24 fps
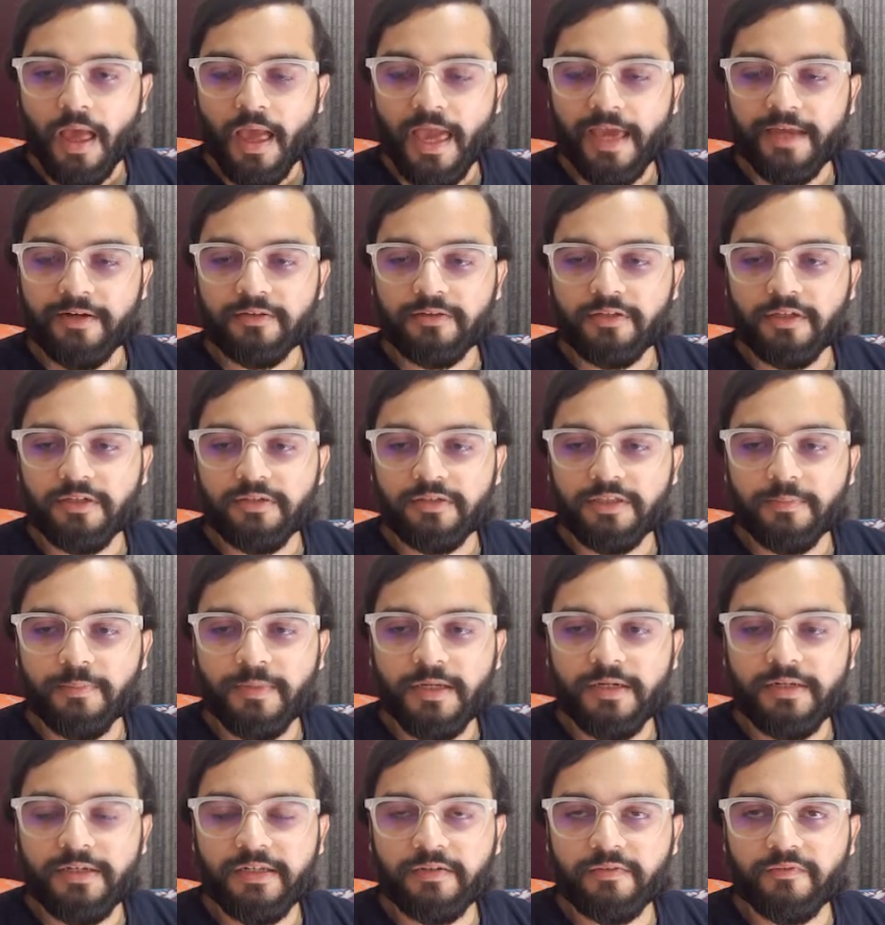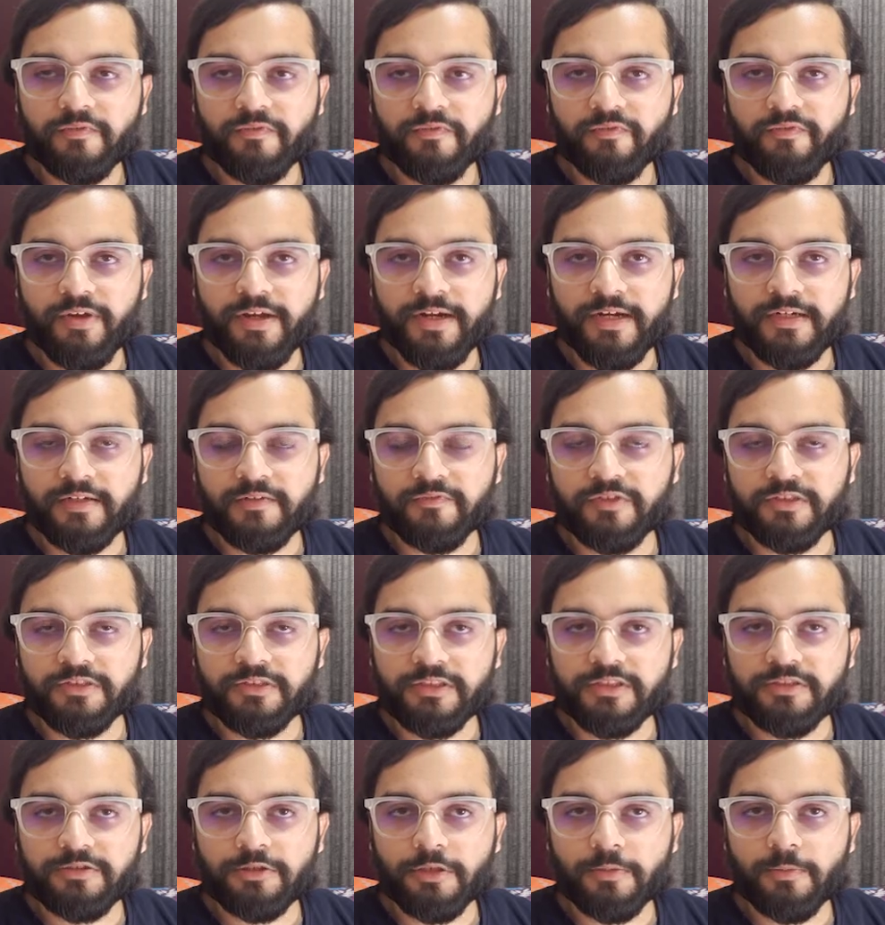And the remaining weight,
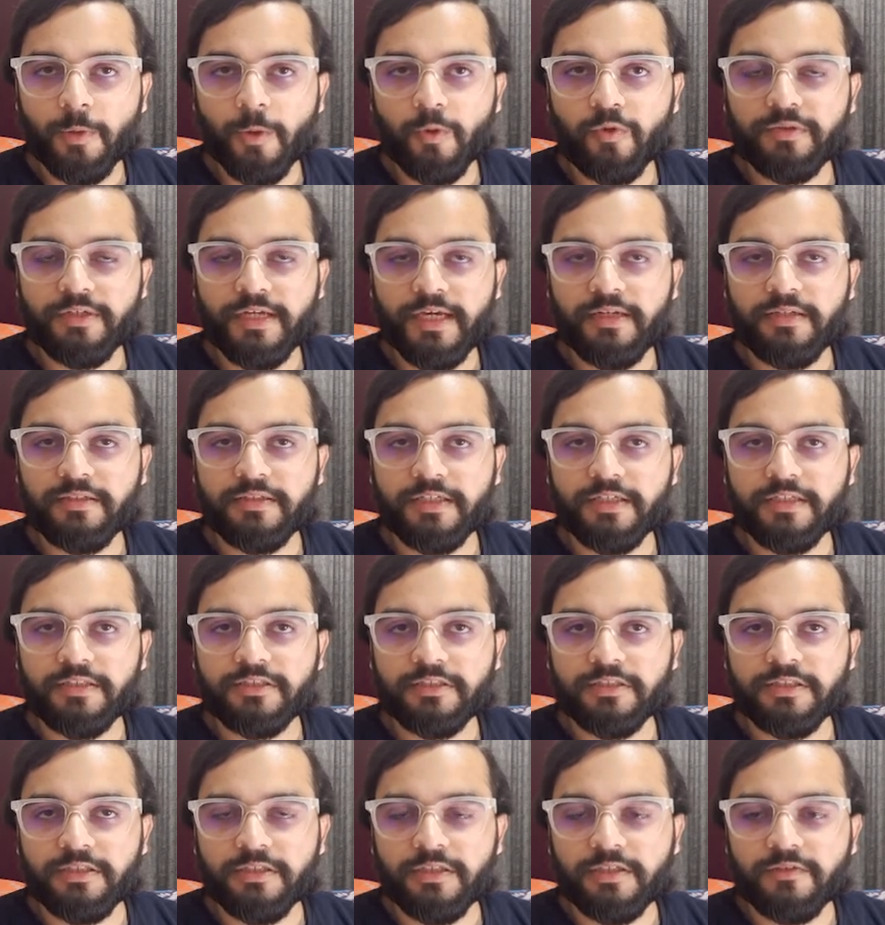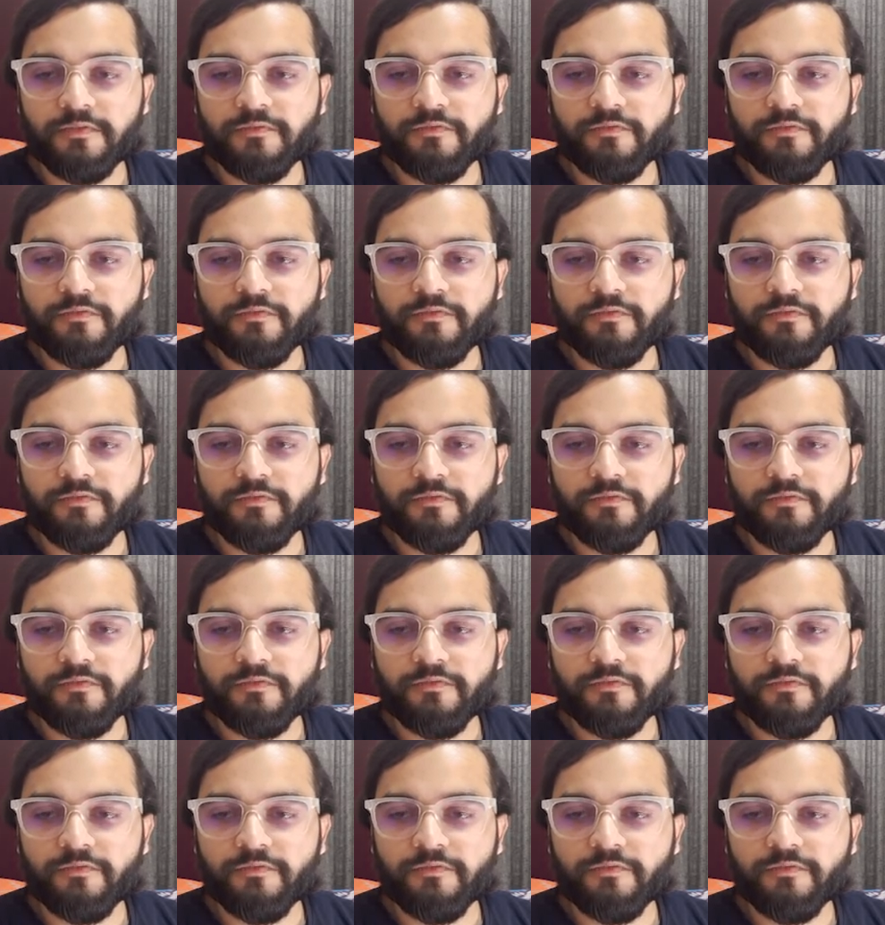which is above 10 kg,